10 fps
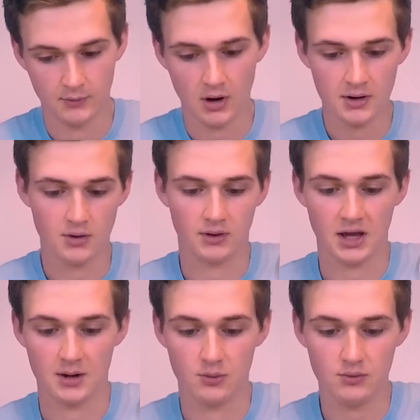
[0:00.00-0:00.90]
audio
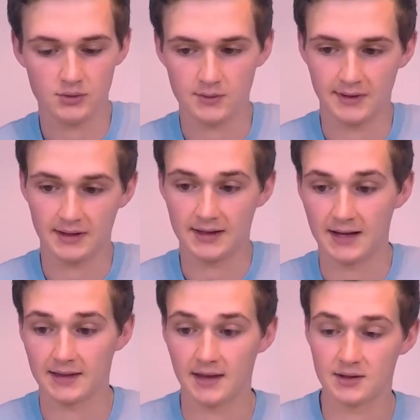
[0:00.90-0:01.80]
cable so we can
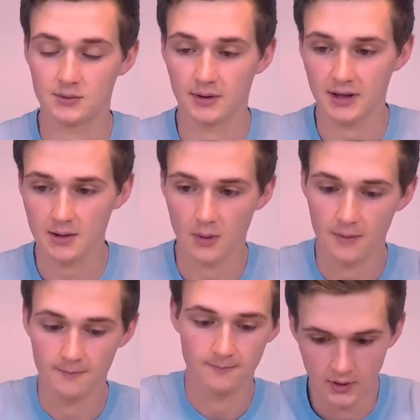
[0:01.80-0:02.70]
connect that to our camera.
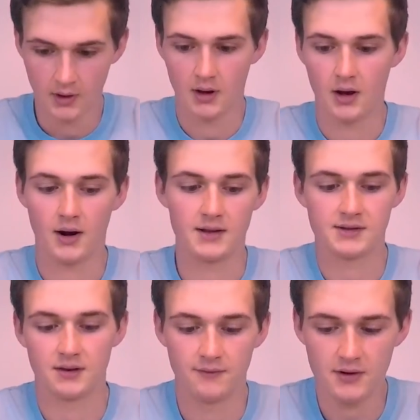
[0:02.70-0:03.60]
Alright,
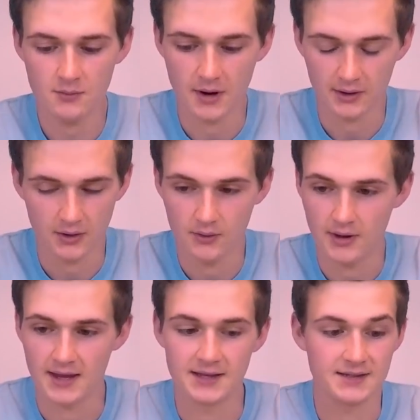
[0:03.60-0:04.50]
so the VideoMicro
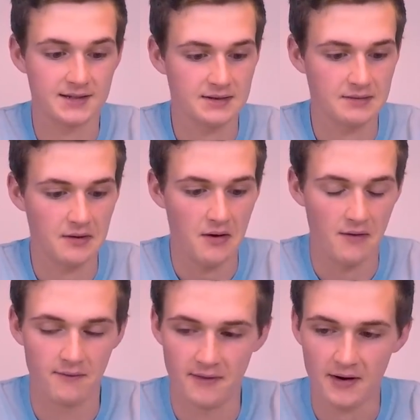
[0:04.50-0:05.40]
is a
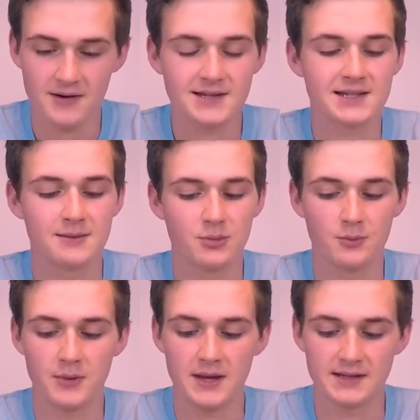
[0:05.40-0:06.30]
very simple
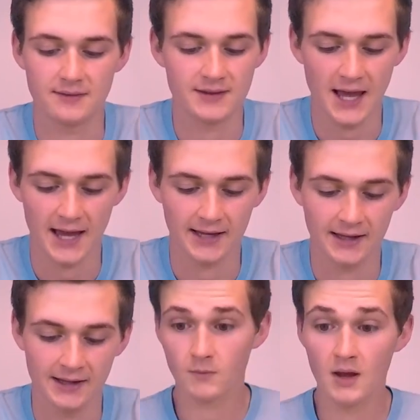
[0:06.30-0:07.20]
piece of tech.
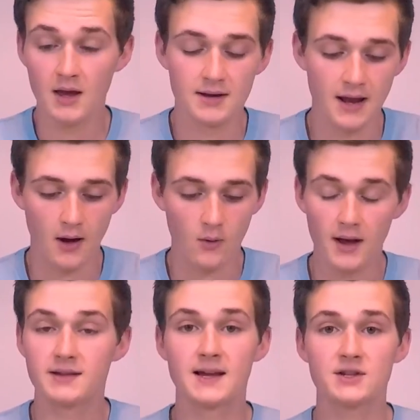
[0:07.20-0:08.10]
Now,
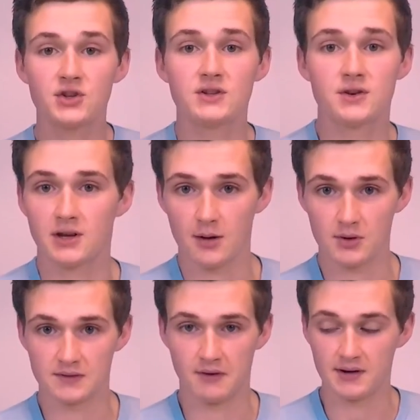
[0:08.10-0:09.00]
attaching it to your camera
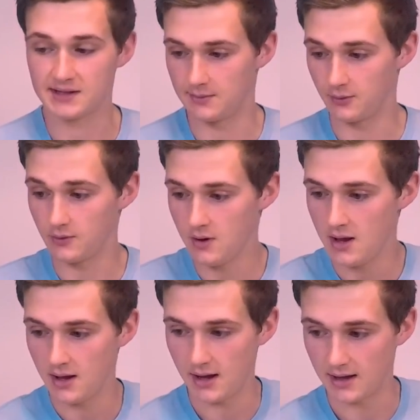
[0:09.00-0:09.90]
is very simple.
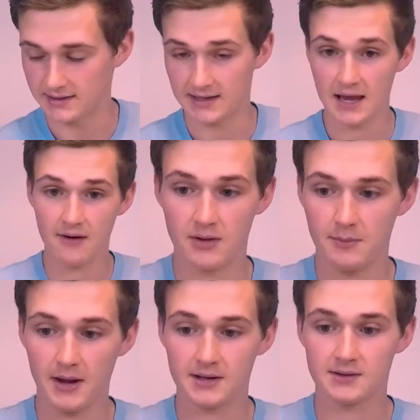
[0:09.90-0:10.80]
Today I
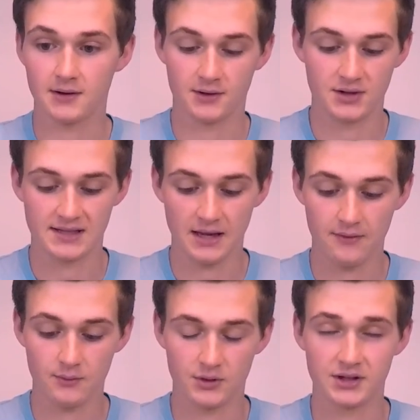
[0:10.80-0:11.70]
Panasonic
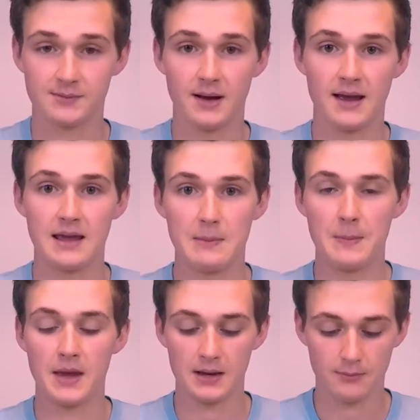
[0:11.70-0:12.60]
G7, which is my
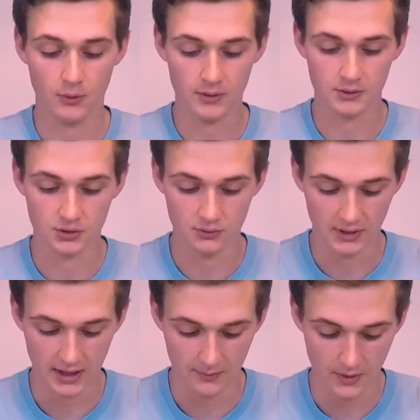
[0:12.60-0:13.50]
main point-and-shoot
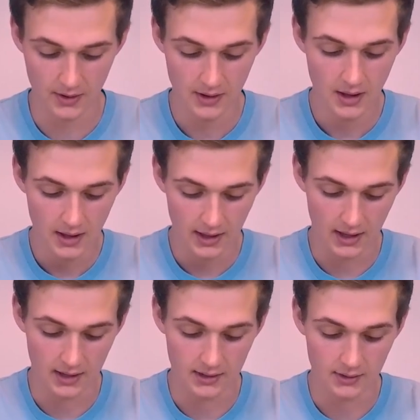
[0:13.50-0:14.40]
camera
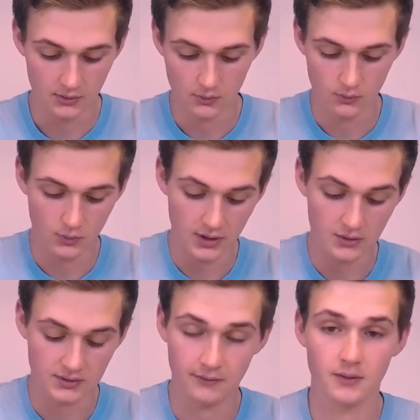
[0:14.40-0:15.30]
and what I
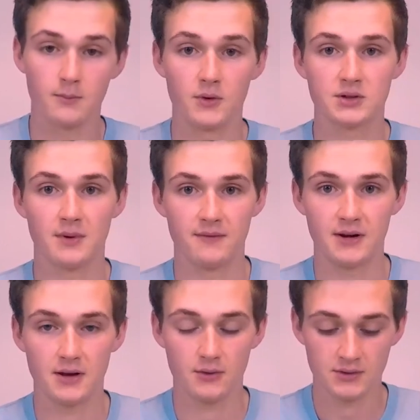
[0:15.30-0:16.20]
use to film most of my
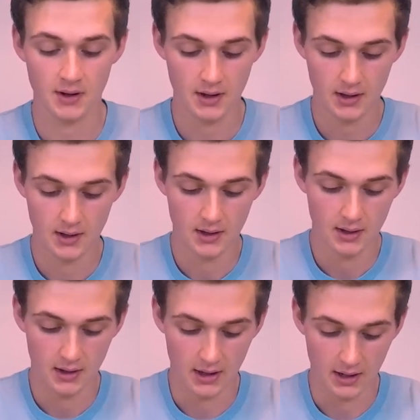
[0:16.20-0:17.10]
videos.
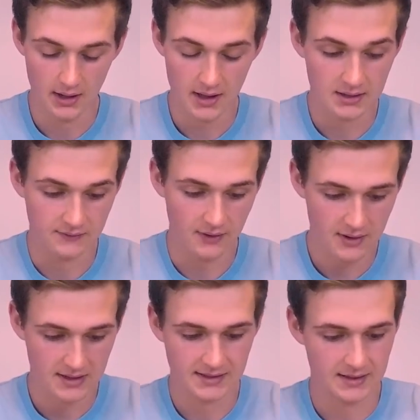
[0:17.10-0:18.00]
It is very
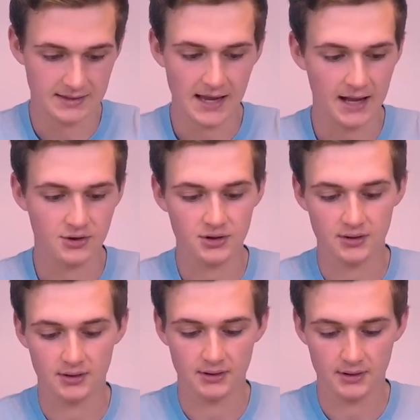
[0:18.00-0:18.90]
easy to attach
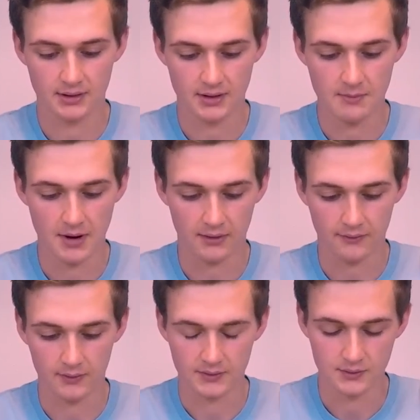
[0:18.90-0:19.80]
the
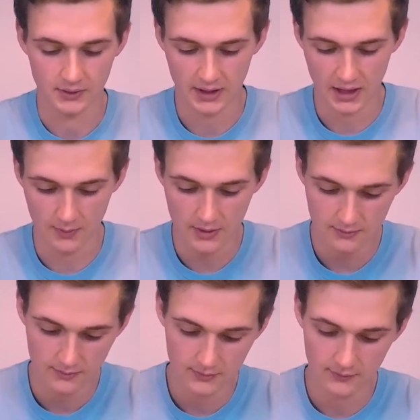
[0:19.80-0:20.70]
microphone to the camera.
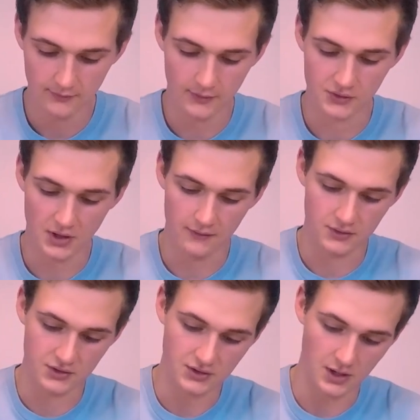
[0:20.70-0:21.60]
First off, you
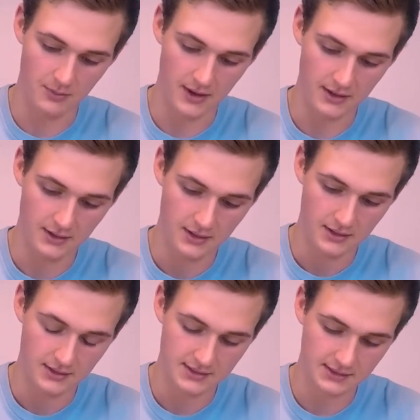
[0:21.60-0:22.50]
just start by
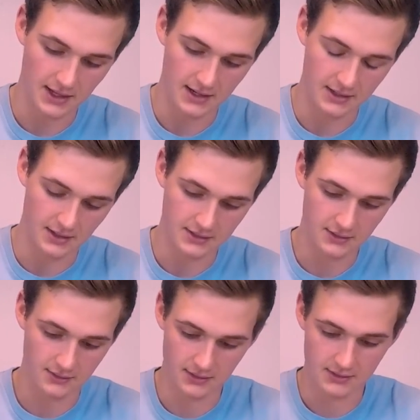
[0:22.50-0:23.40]
sliding the
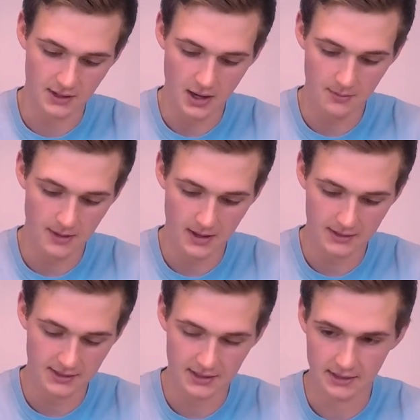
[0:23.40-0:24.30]
insert into the top and
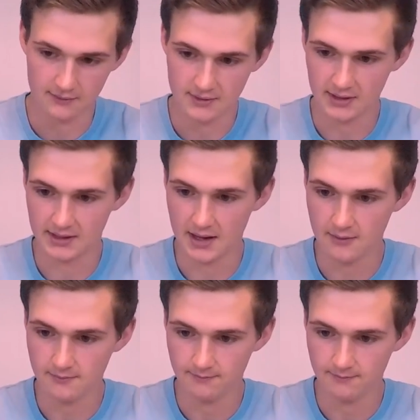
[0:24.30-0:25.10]
tightening everything down